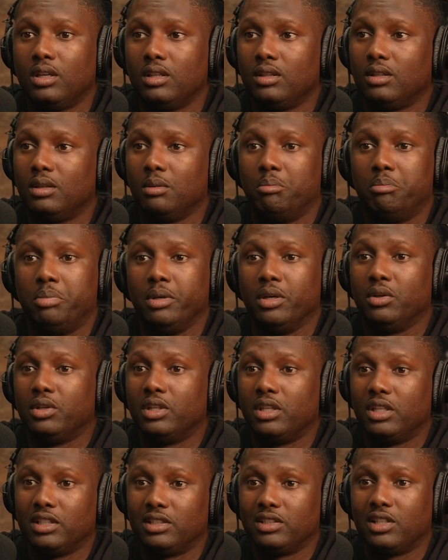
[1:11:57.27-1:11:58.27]
this
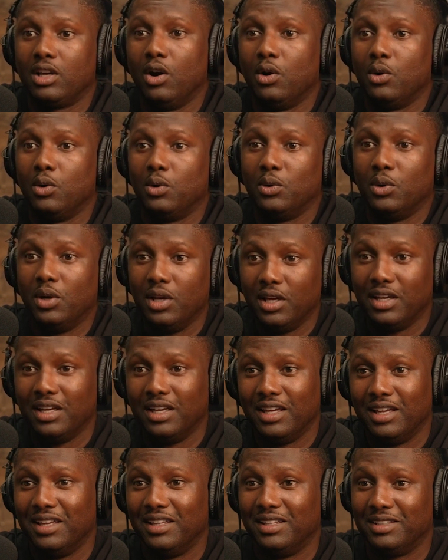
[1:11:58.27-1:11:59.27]
building is
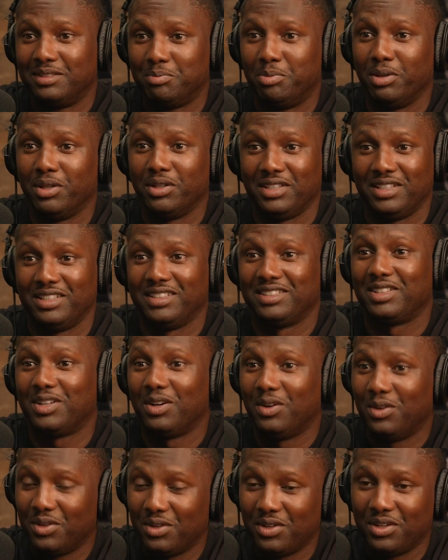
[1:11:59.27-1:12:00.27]
gone. This building is
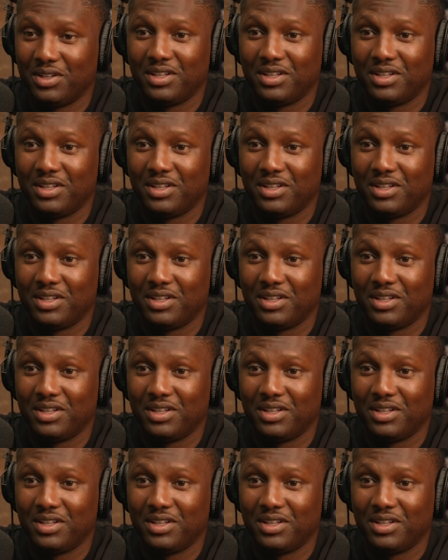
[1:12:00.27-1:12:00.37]
gone.